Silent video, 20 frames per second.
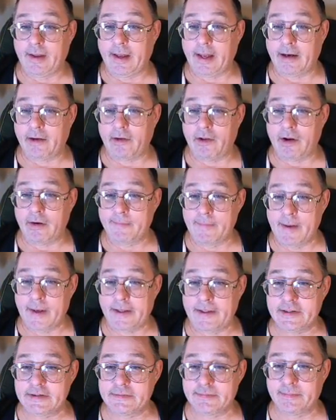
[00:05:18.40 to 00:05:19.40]
Analog
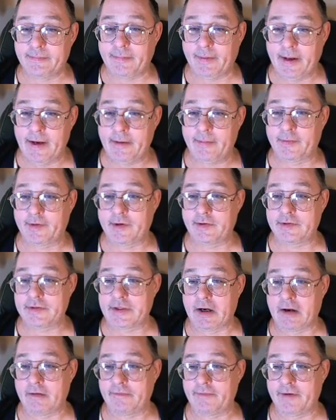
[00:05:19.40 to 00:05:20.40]
Mike has been playing with
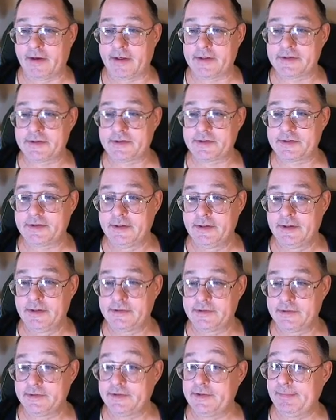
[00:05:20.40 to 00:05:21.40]
guitar effects
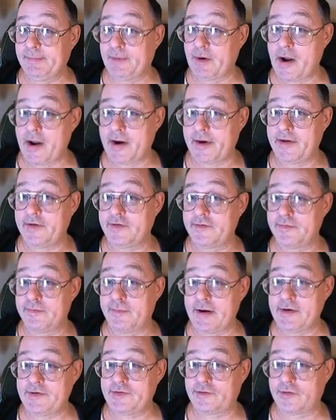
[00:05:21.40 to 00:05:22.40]
since he brought his
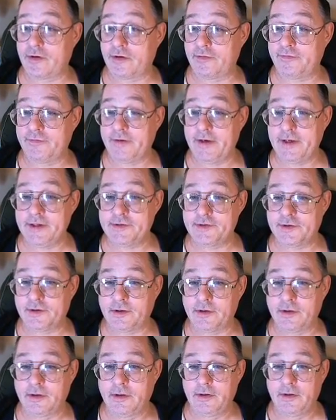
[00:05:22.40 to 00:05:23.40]
Maestro
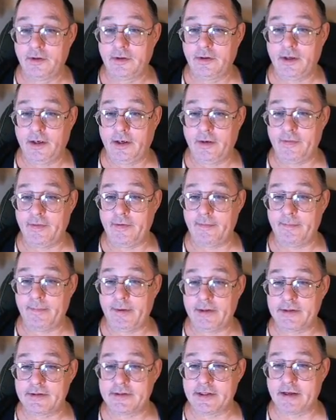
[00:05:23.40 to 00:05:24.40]
Phaser in the
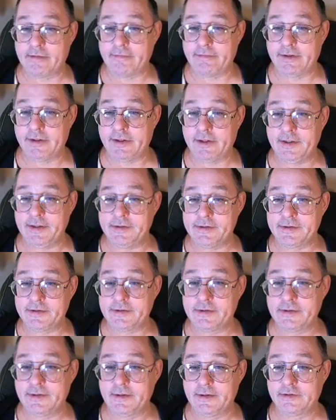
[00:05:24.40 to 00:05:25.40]

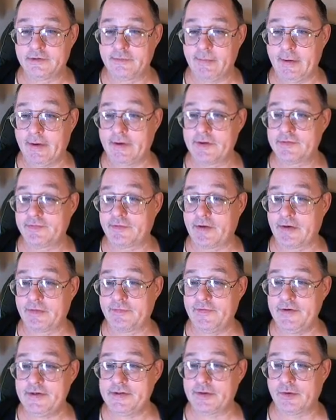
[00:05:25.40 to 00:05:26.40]
mid-70s to make his
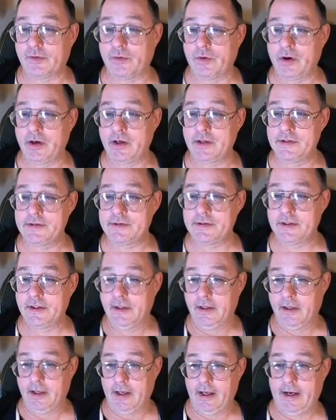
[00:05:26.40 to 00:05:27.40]
Farfisa organs
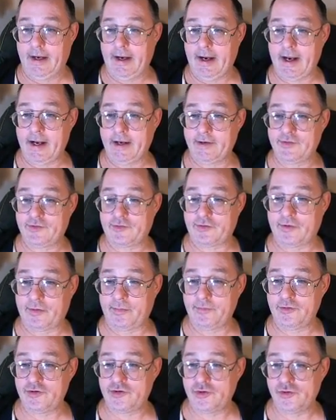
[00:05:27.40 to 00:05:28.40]
and
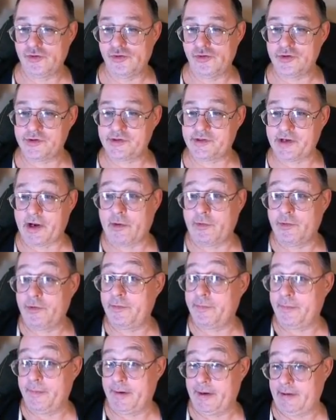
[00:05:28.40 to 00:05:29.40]
Hagstrom 2
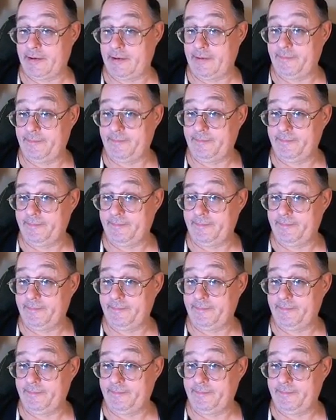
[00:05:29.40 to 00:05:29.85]
sound better.